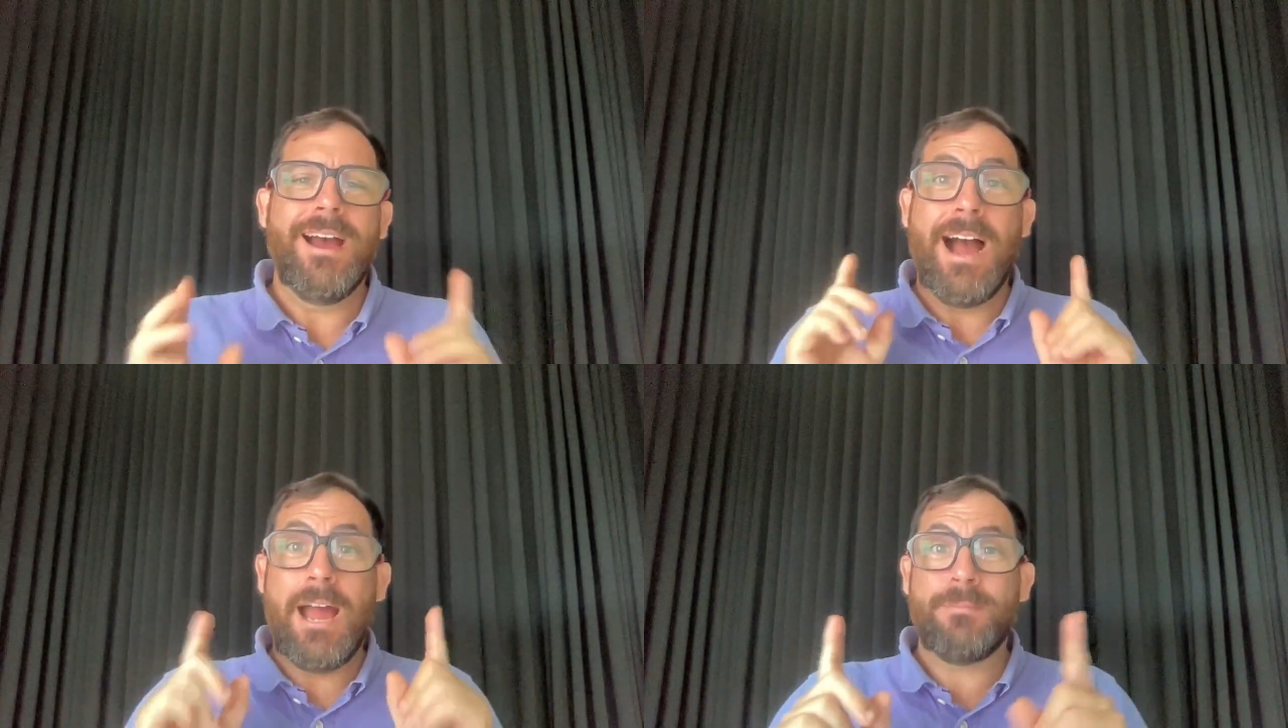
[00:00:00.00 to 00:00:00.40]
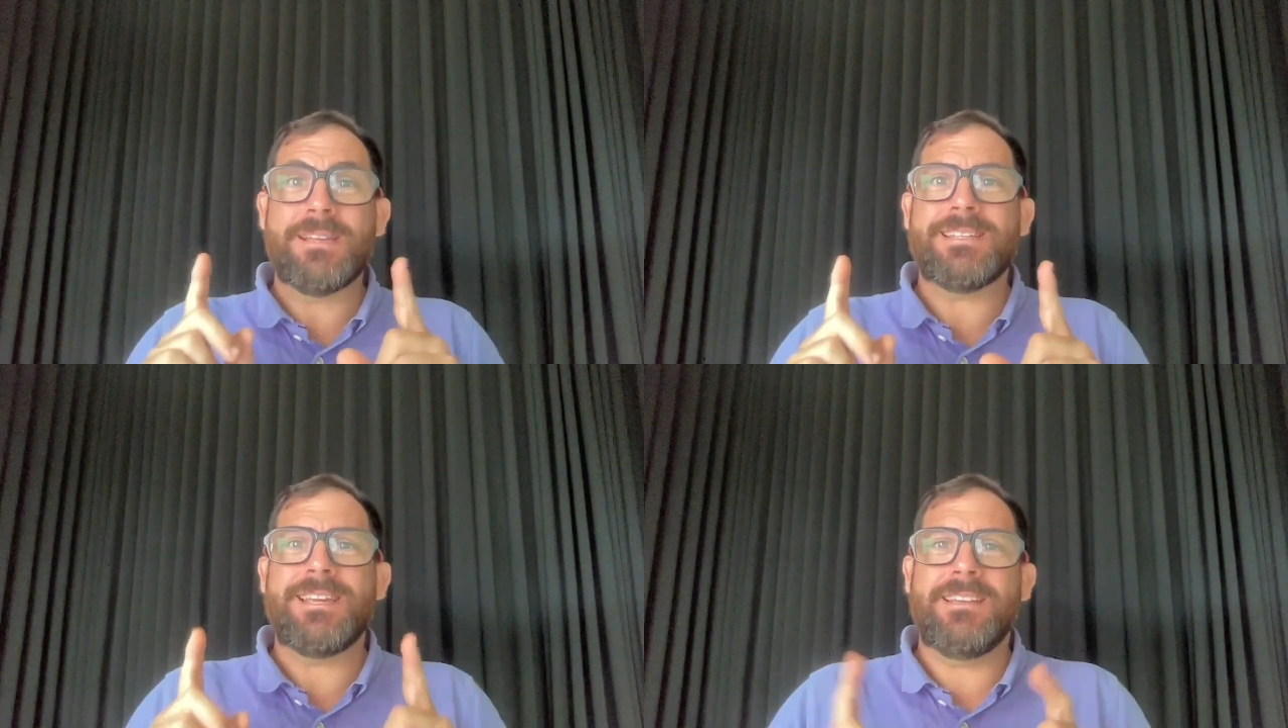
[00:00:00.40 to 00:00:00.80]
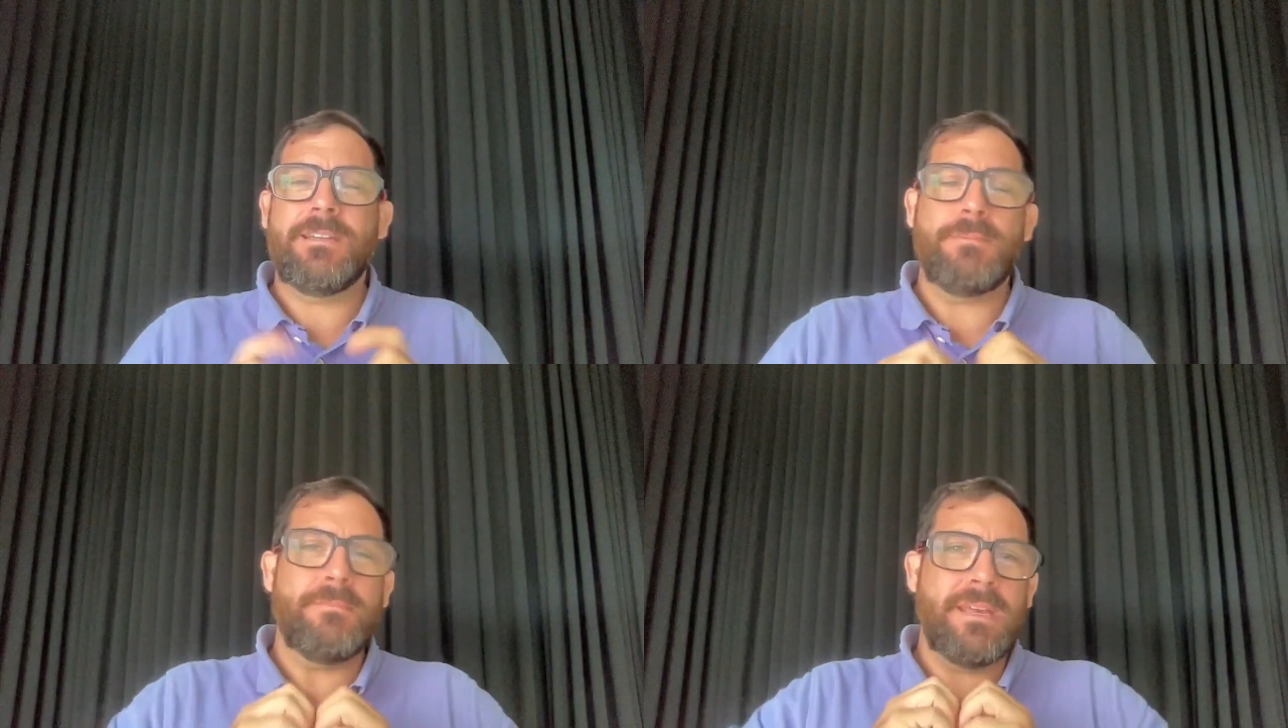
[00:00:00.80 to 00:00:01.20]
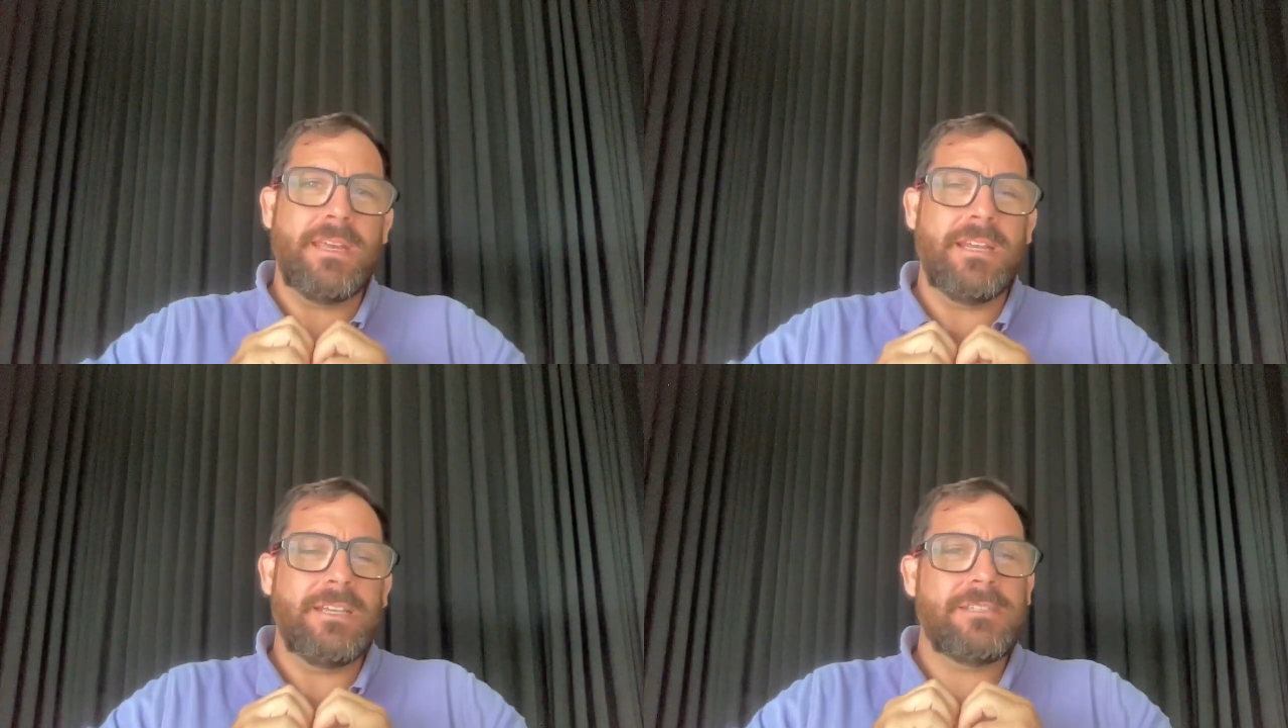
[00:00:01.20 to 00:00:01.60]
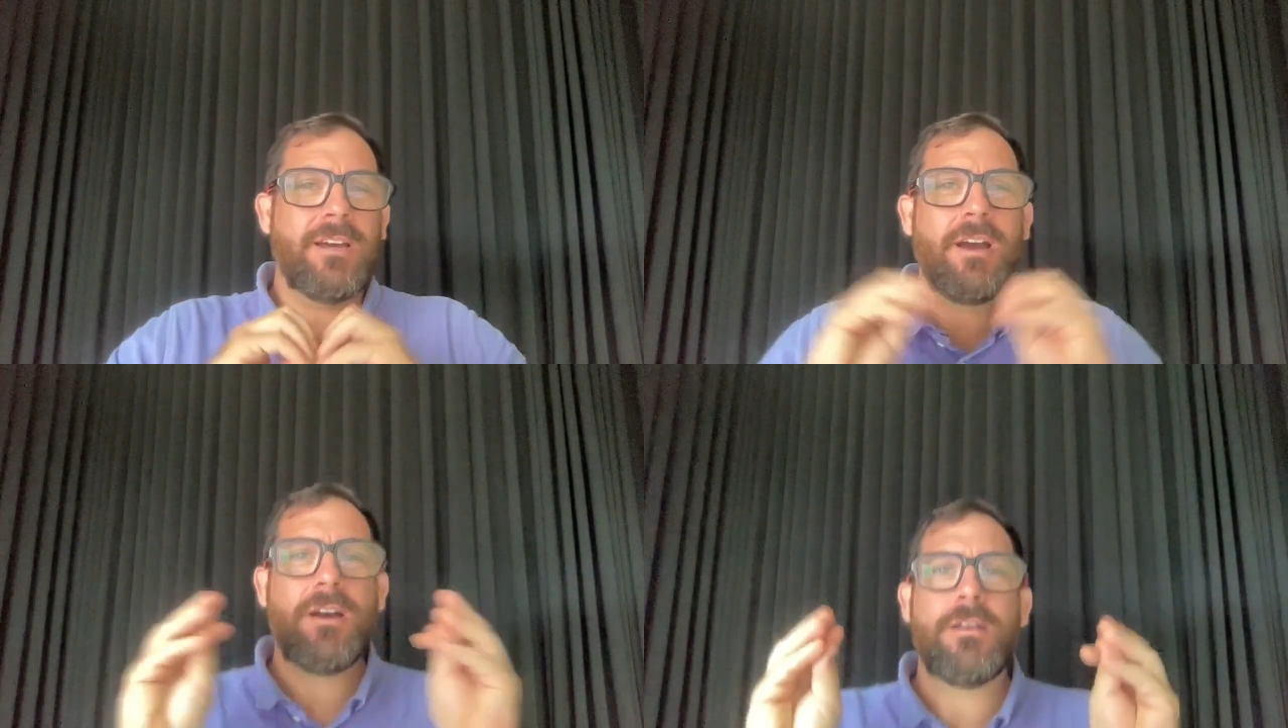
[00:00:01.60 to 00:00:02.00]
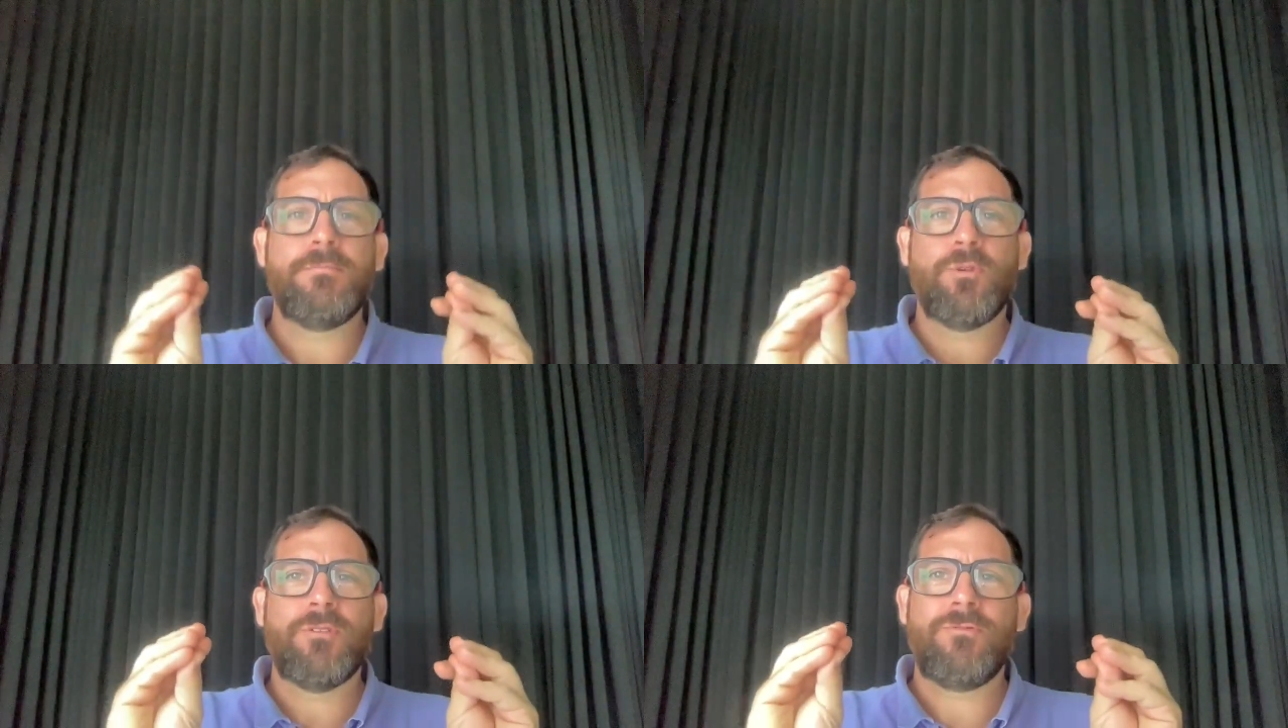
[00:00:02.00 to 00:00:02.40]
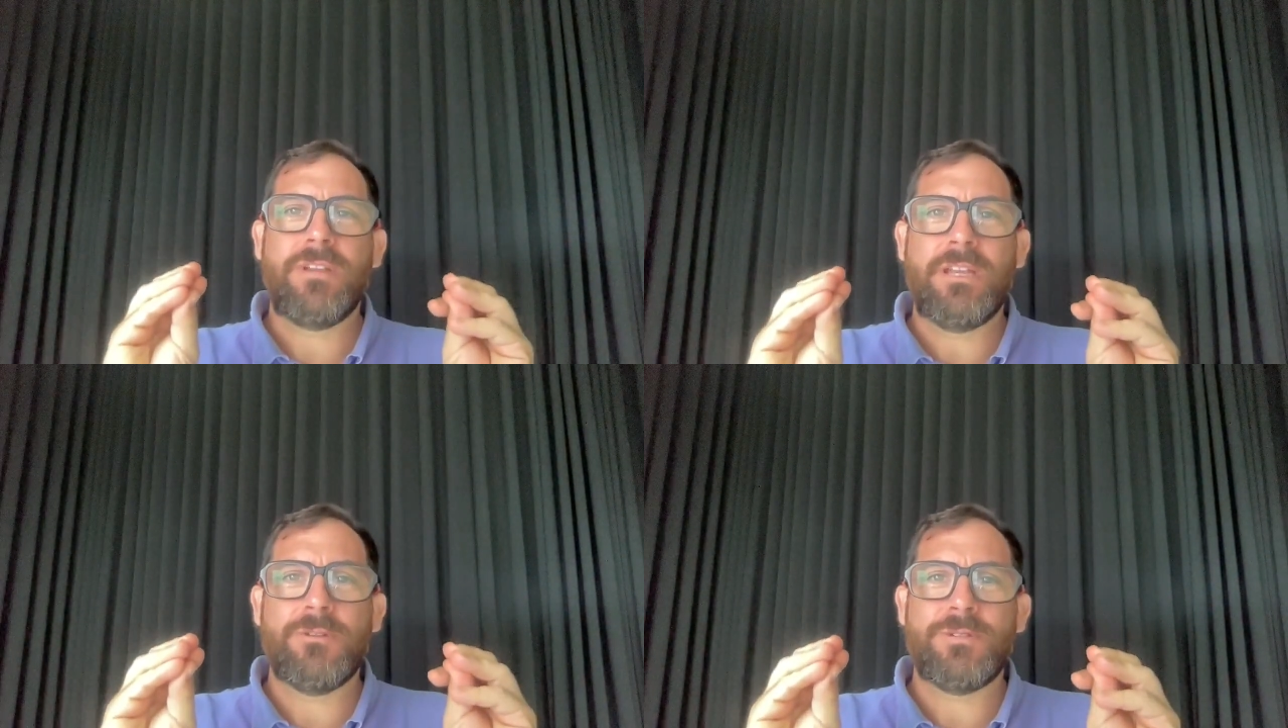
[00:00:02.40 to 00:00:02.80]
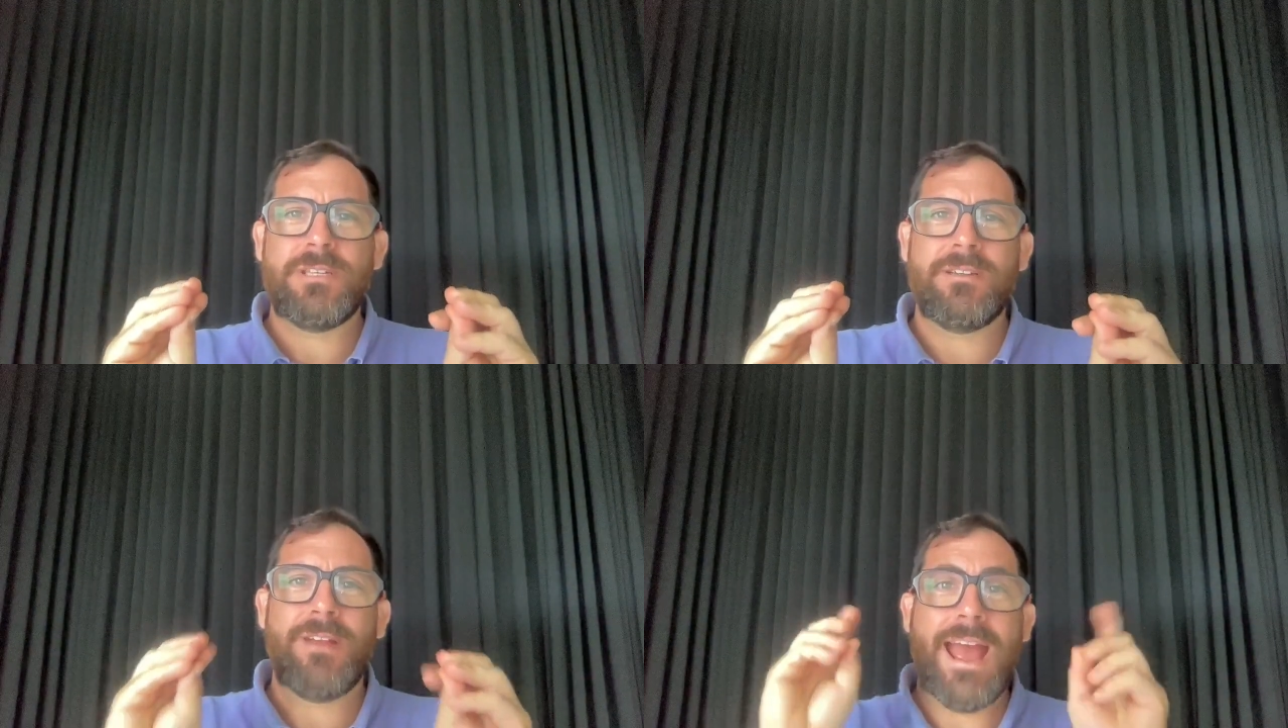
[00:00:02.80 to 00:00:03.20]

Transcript: I'm excited to be making a ton more videos here.